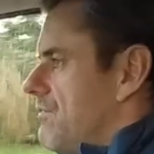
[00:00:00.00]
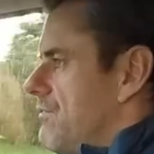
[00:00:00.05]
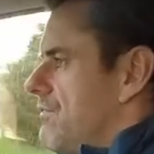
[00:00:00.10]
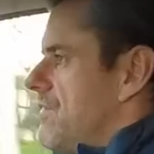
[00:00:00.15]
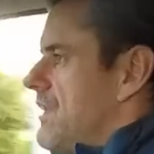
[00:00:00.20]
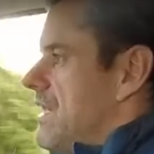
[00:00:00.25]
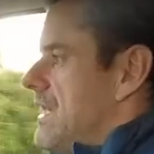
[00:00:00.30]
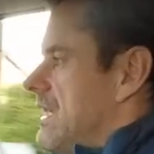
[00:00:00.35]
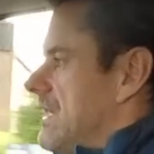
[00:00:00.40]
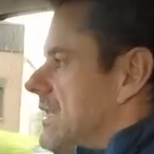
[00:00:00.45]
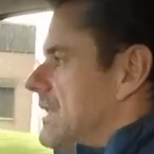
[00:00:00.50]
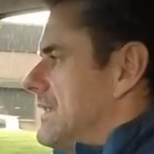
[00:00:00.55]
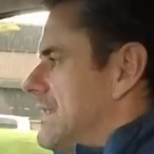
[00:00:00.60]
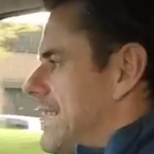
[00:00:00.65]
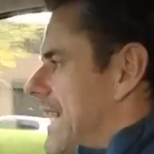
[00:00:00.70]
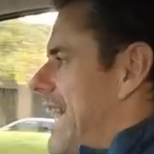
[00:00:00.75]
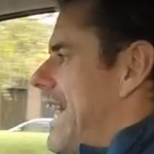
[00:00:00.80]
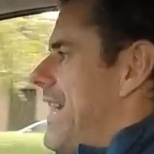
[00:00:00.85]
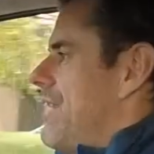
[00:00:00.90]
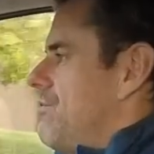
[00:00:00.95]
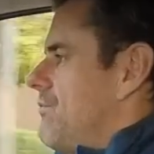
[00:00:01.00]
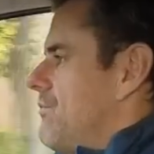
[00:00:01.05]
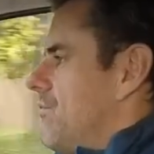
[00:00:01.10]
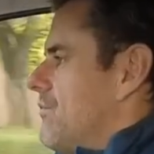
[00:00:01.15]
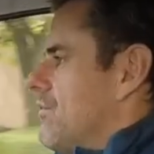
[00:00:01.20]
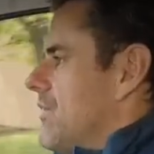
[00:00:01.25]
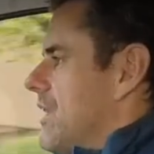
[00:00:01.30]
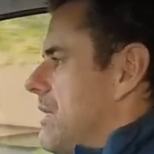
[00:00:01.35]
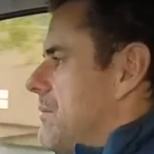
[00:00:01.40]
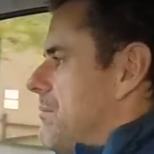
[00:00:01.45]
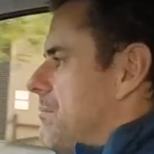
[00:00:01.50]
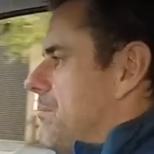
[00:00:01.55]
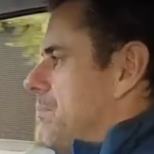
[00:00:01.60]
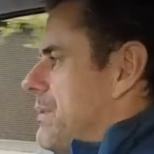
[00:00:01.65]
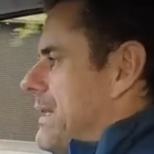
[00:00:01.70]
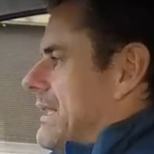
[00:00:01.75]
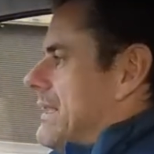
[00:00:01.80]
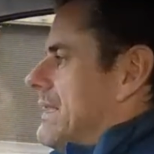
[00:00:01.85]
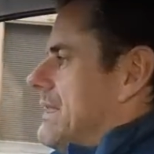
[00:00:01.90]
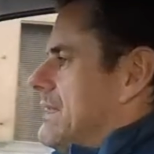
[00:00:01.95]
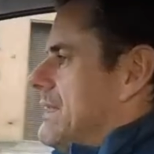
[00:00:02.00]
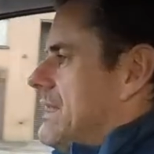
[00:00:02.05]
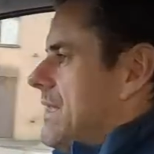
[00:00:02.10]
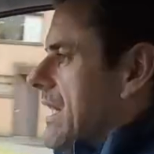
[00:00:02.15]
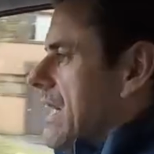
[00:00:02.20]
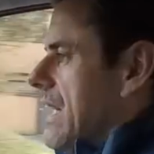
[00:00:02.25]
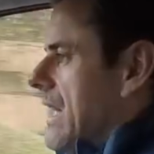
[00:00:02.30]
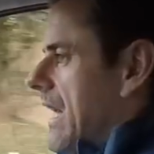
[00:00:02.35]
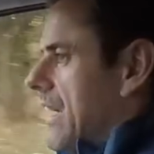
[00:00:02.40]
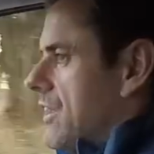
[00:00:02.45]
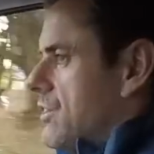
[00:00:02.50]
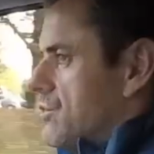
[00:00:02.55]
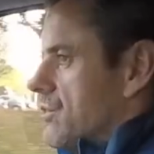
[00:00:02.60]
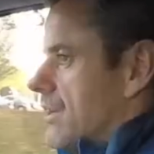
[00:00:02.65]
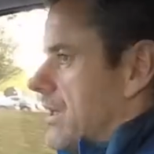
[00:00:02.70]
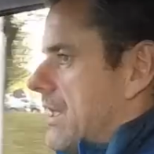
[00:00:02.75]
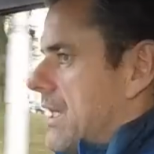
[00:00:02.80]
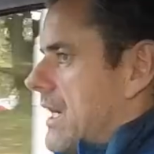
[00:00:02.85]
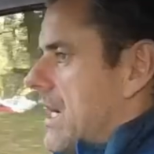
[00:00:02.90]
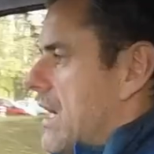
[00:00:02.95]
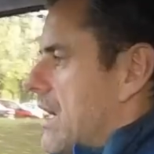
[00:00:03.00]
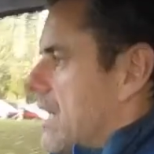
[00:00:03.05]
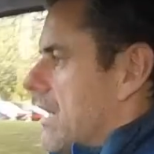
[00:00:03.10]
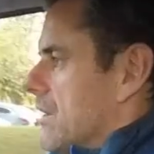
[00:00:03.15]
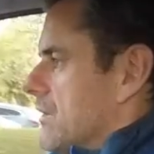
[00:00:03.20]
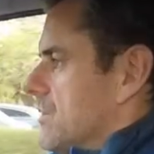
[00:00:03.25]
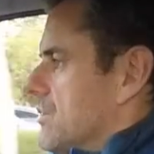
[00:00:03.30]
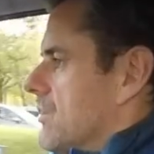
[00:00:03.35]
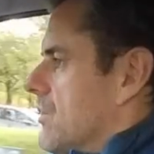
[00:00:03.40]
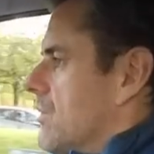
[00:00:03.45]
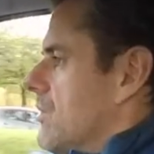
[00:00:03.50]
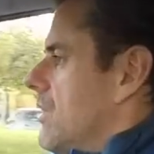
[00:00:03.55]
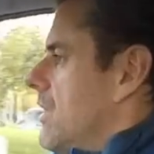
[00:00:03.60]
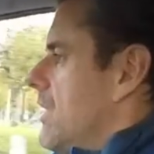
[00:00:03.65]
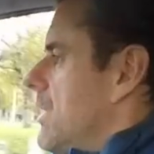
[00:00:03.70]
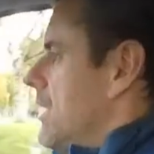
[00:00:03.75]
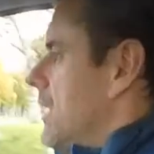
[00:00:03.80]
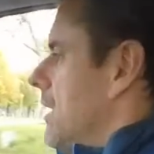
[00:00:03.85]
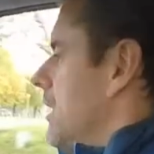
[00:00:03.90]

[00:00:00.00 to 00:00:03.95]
it feels every bit the electric car. So